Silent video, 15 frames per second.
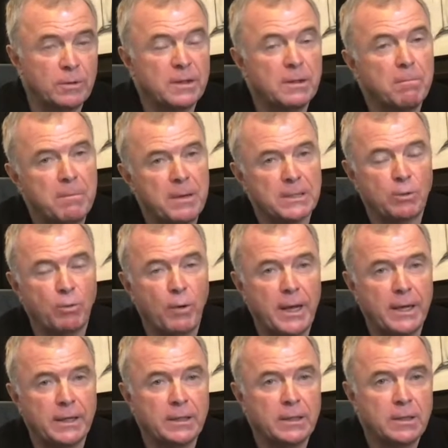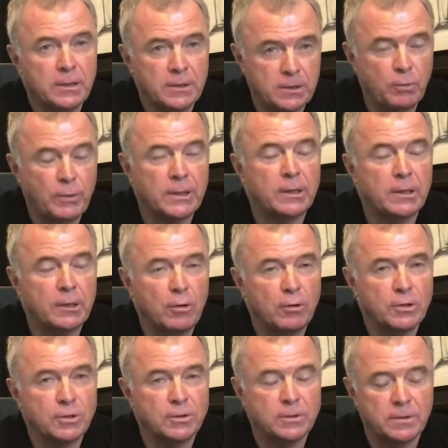on the best way to win at an
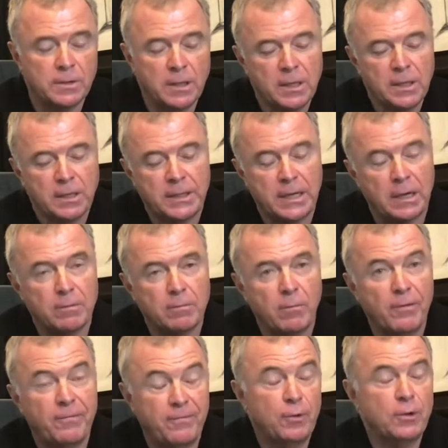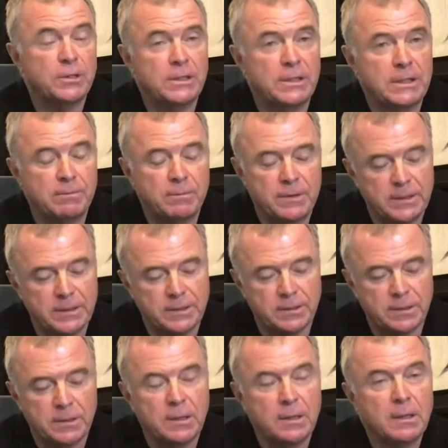auction. Now, my first tip
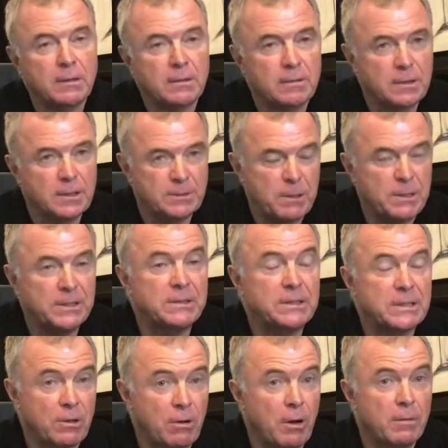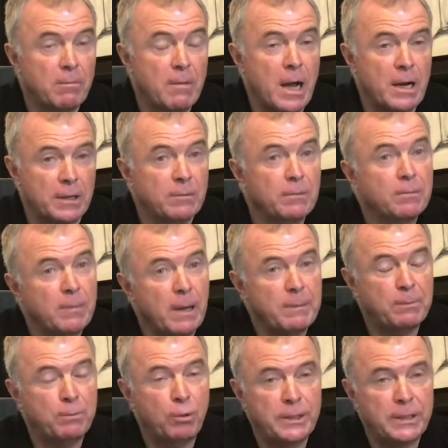is, especially this kind of market,
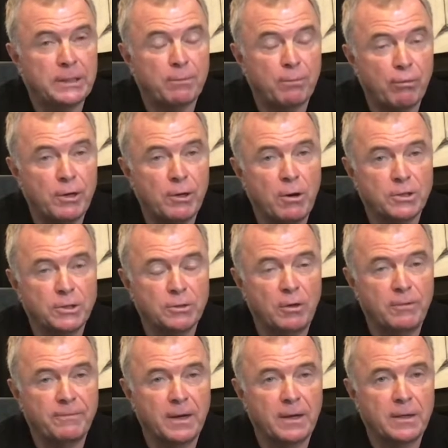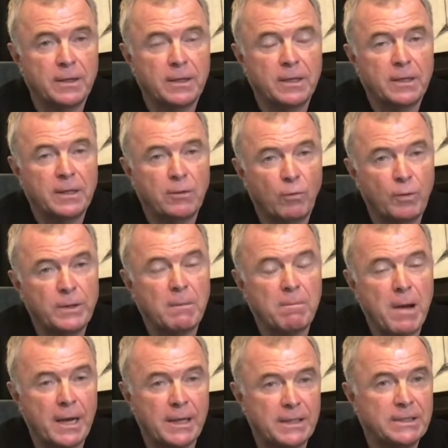maybe put in a pre-auction offer. When the
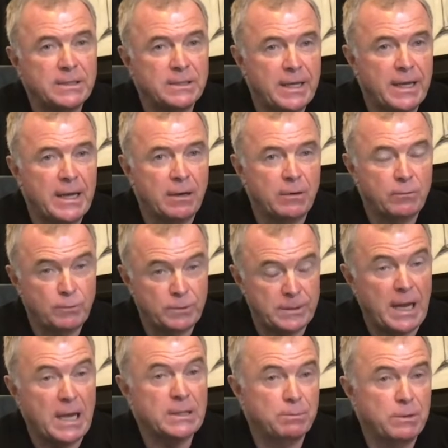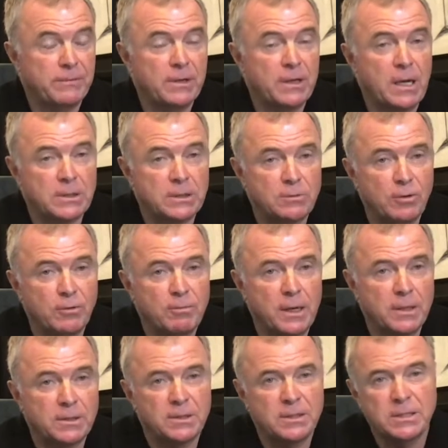market is down, which it has been for the last 12
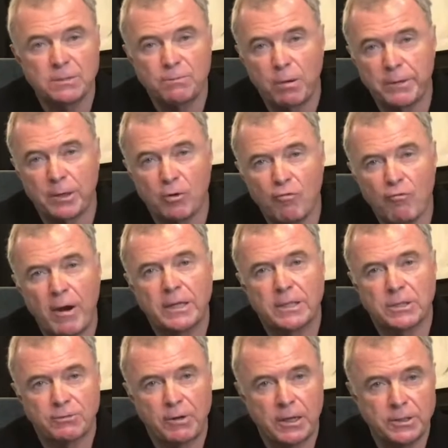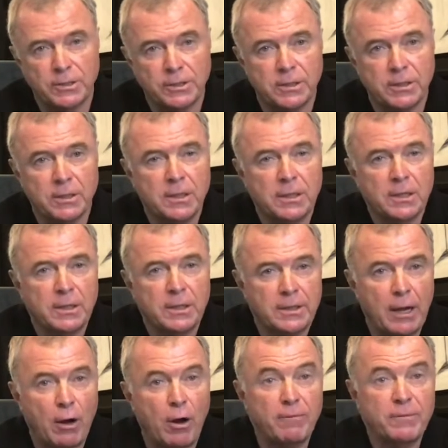months, this is probably a great strategy.
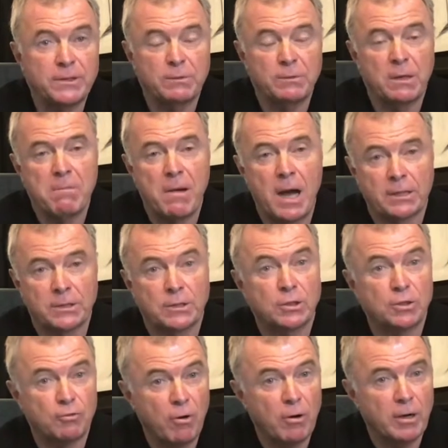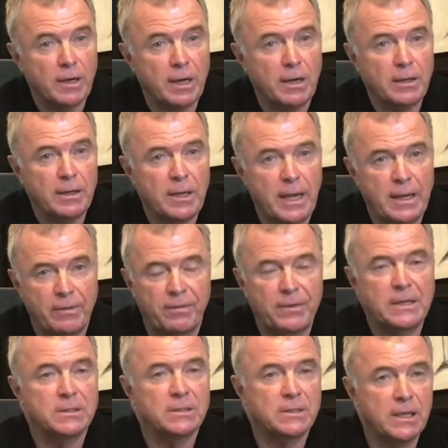Now, obviously when the market's stronger and
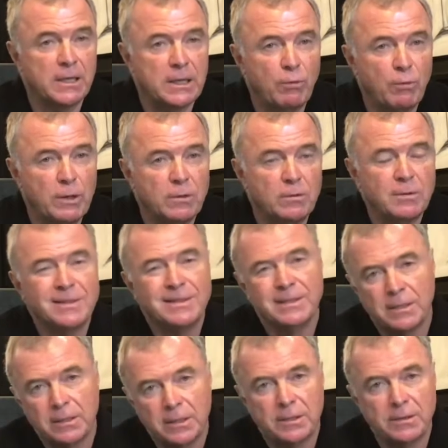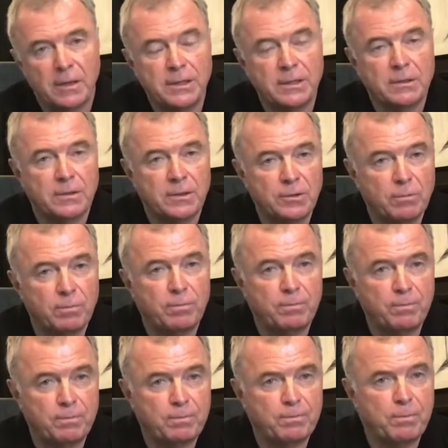things are selling well, you'll
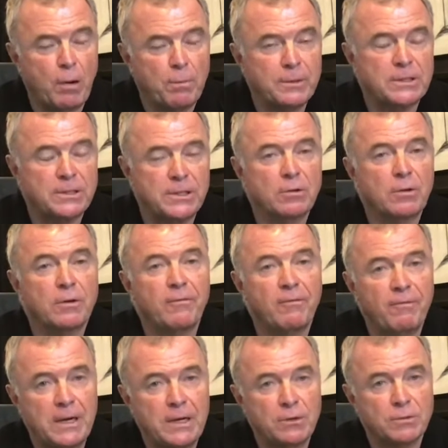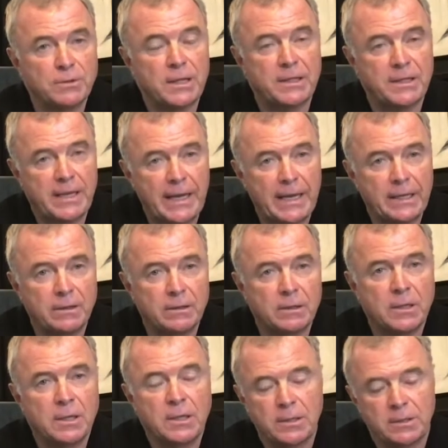probably see a lot of vendors, they
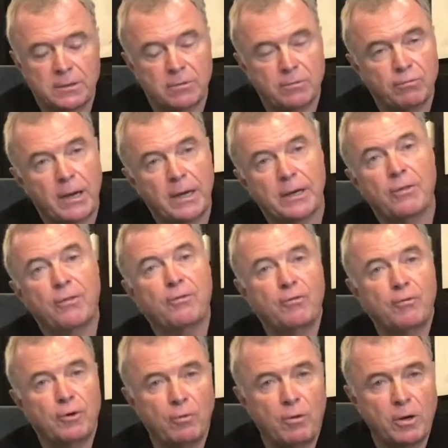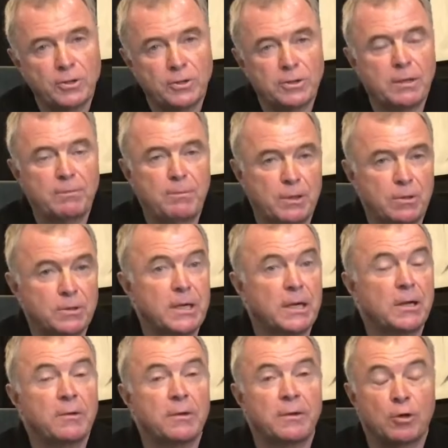tend to run it through to auction because
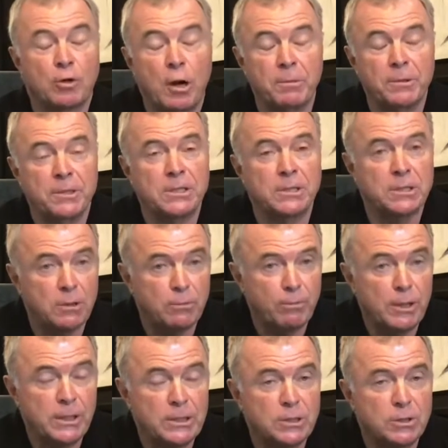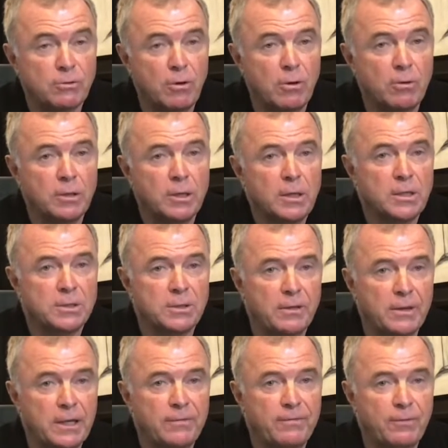they know that the competition's pretty strong, so
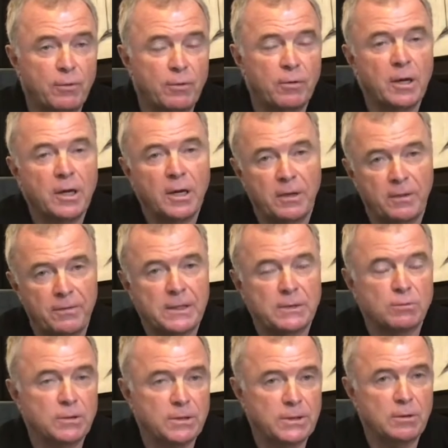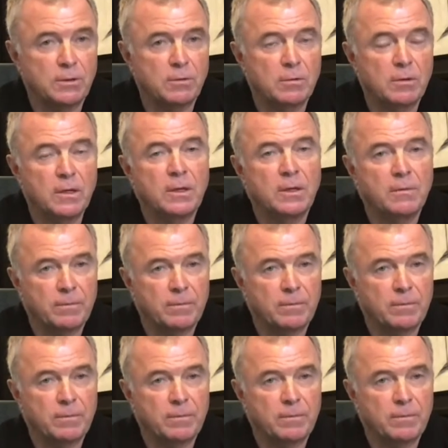therefore things will sell